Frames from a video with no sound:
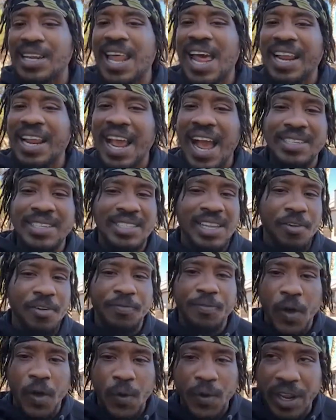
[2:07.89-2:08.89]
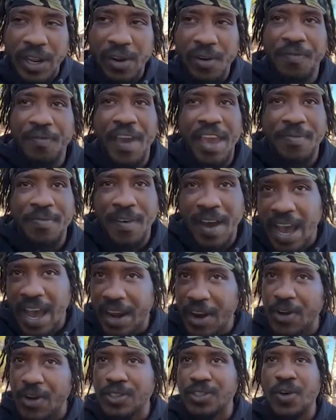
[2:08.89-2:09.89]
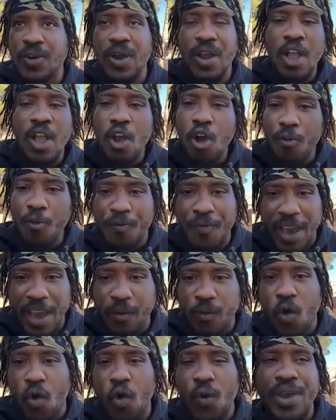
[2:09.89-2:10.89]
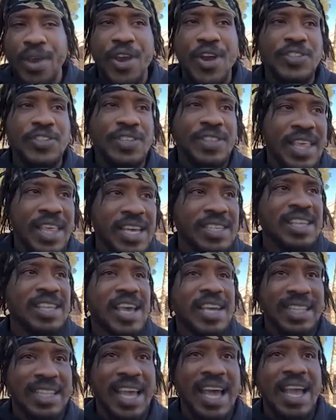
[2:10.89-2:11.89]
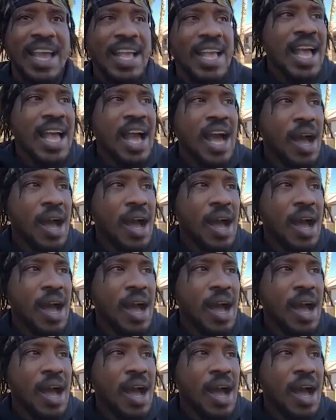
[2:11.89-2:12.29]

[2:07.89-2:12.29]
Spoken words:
a lot of guys that are phony or fake fighters or fake warriors and things like that.